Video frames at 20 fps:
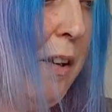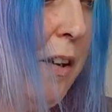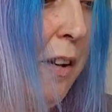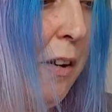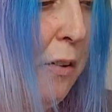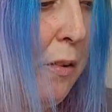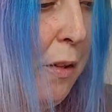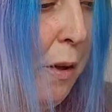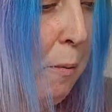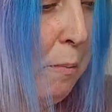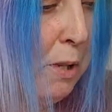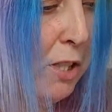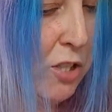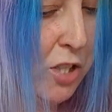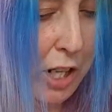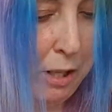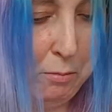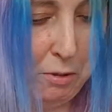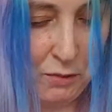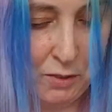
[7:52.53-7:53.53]
Oh, that would be a
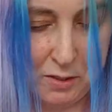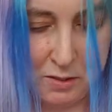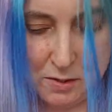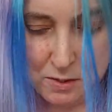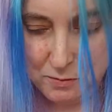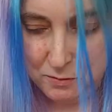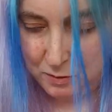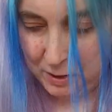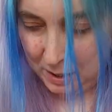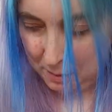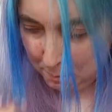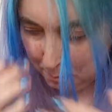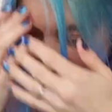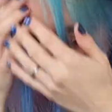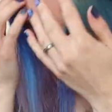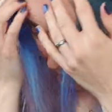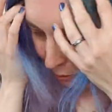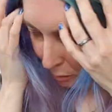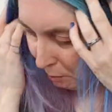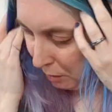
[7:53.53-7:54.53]
shame if it doesn't fit. But
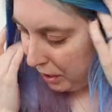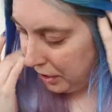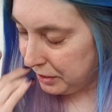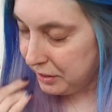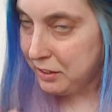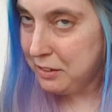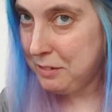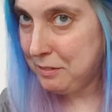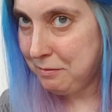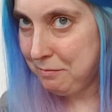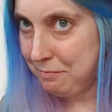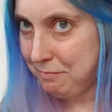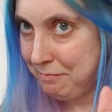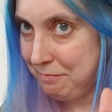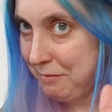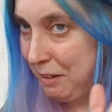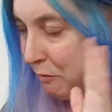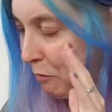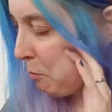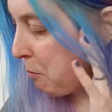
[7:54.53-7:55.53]
never mind.
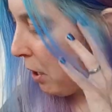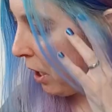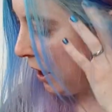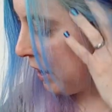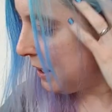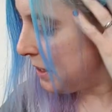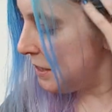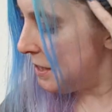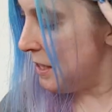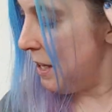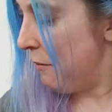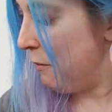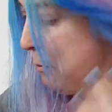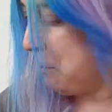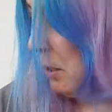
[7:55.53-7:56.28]
Never mind. Never